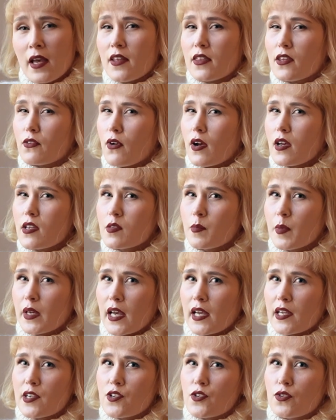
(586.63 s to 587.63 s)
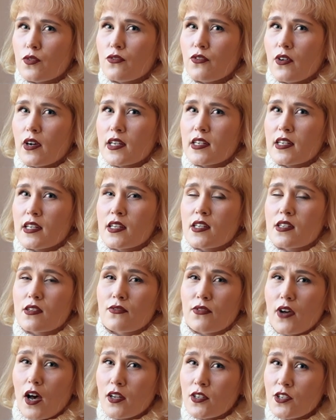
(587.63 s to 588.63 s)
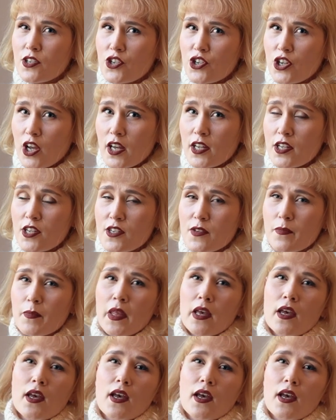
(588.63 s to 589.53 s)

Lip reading: There are some occasional findings of undershirts,